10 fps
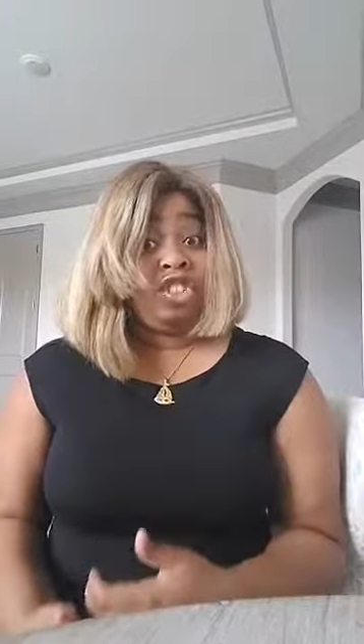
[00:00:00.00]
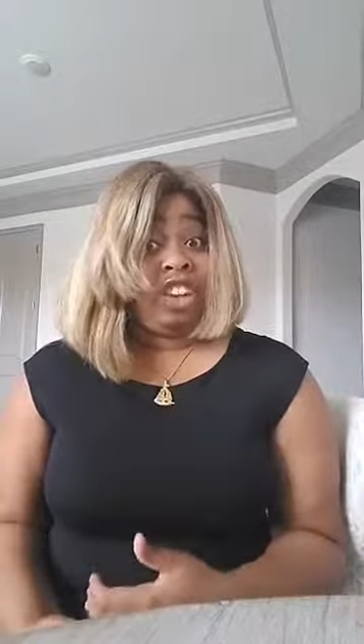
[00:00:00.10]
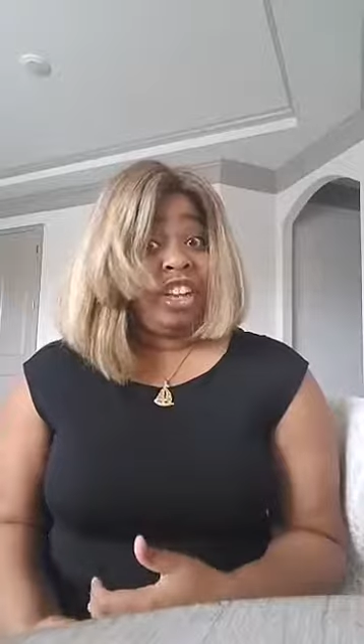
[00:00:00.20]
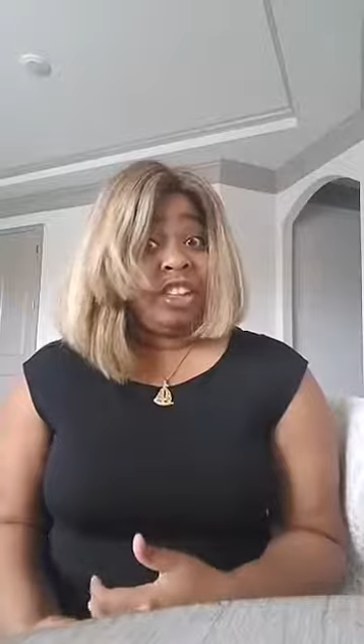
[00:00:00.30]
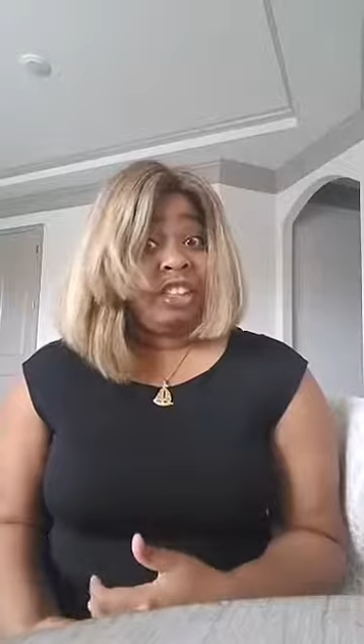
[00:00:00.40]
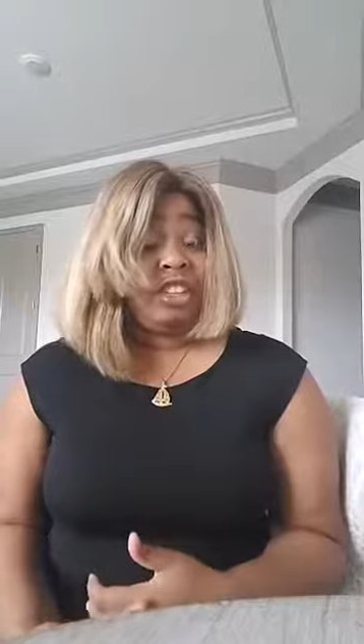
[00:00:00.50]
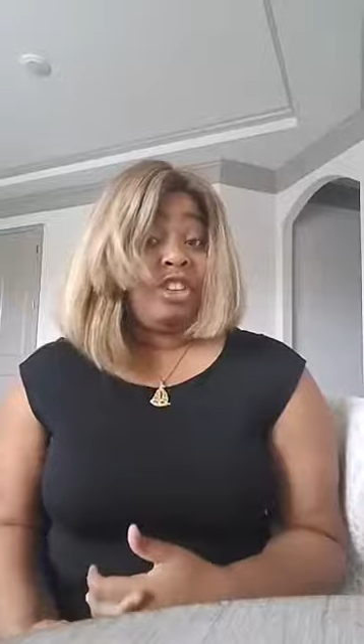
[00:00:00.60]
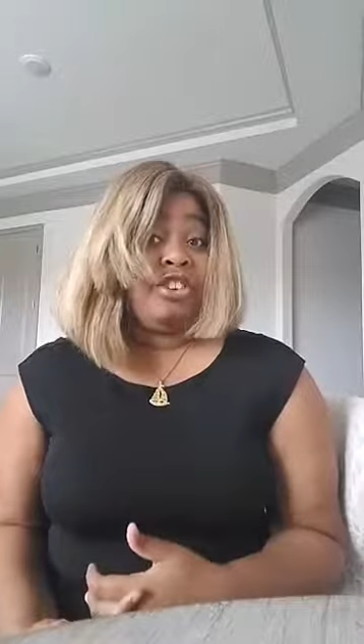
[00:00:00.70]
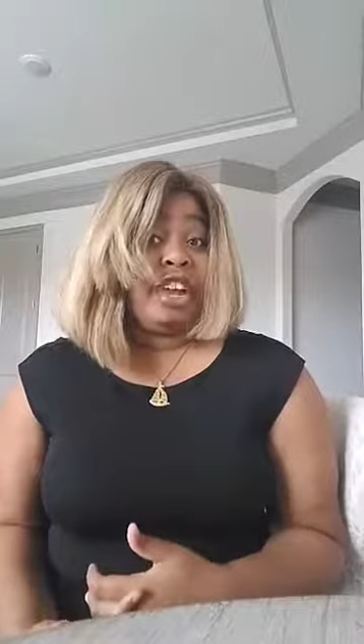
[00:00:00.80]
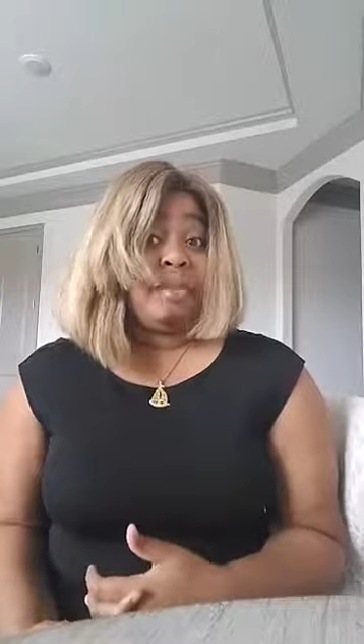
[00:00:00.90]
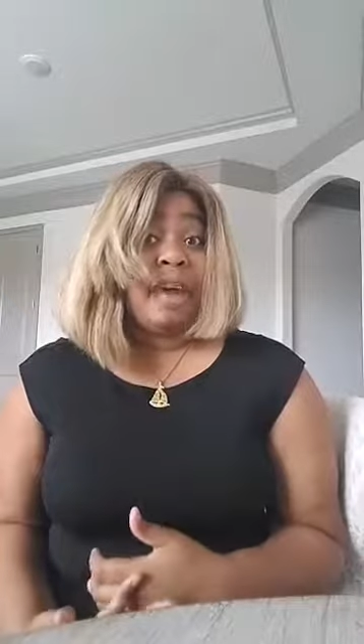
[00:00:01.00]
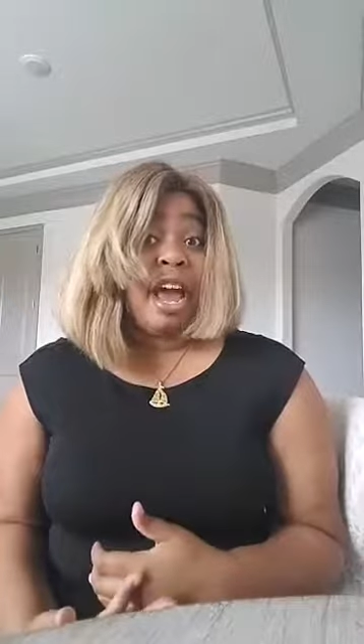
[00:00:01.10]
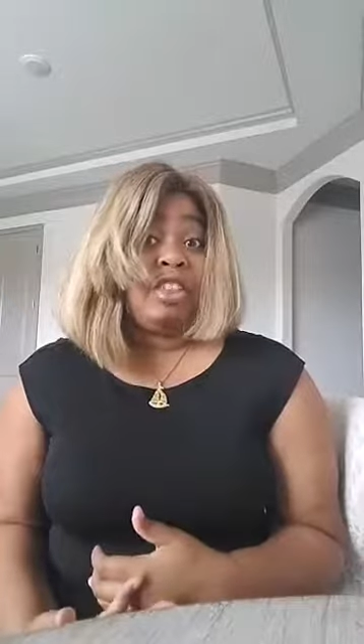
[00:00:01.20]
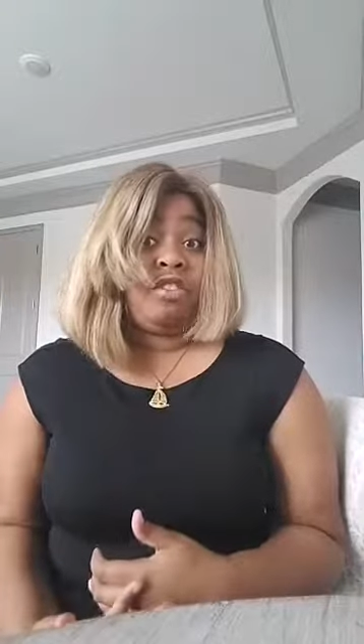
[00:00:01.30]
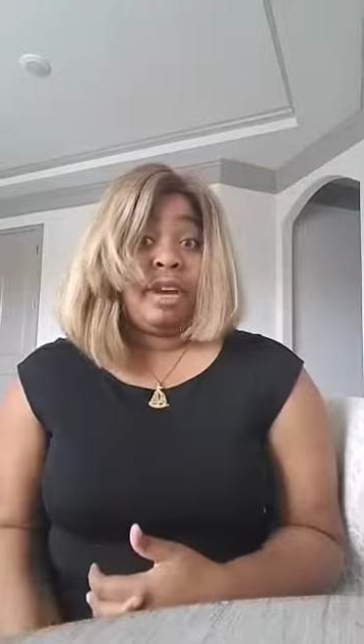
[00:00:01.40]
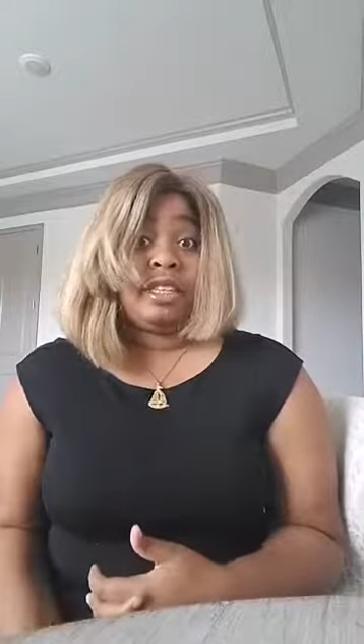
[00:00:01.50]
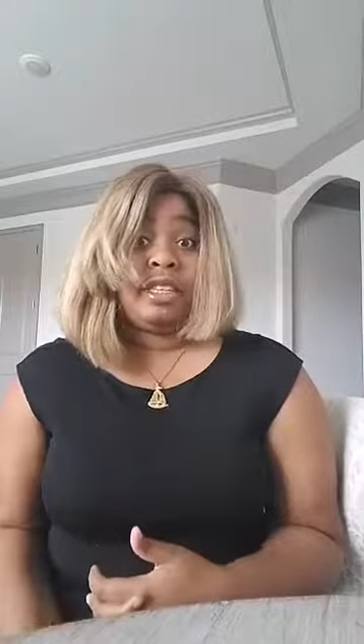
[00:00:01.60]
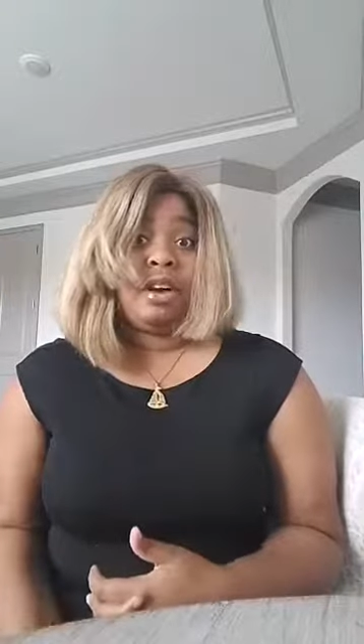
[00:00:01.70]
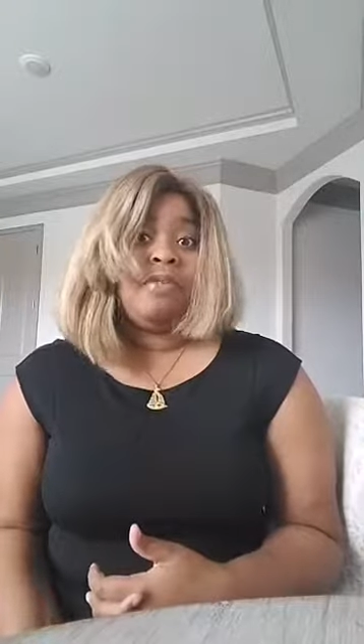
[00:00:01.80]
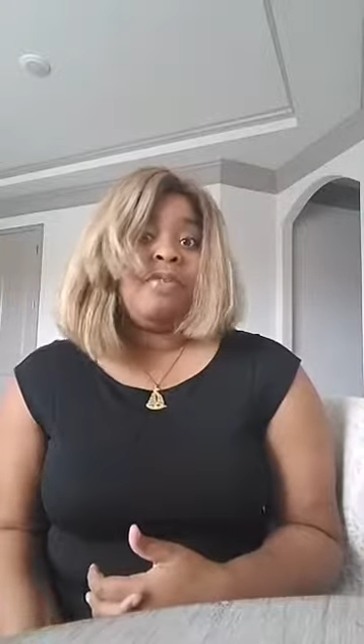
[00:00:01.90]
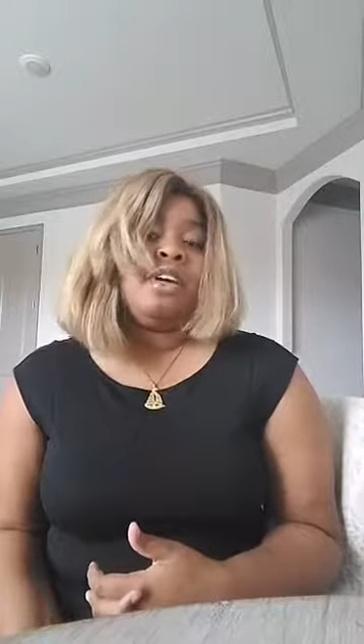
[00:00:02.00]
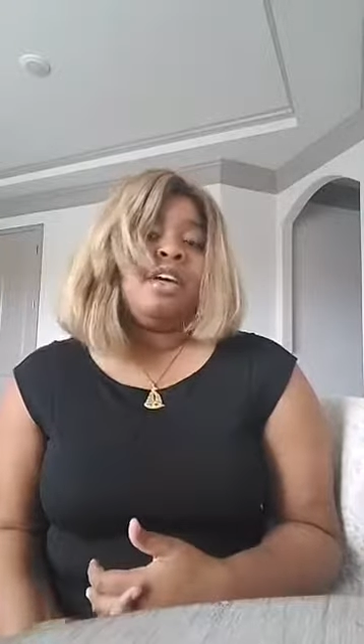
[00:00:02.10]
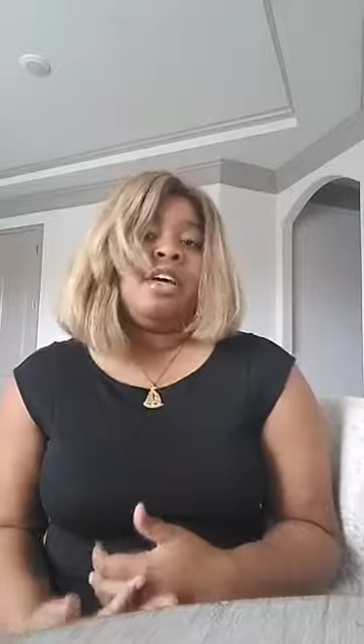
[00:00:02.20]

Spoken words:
strengths to create a path for myself.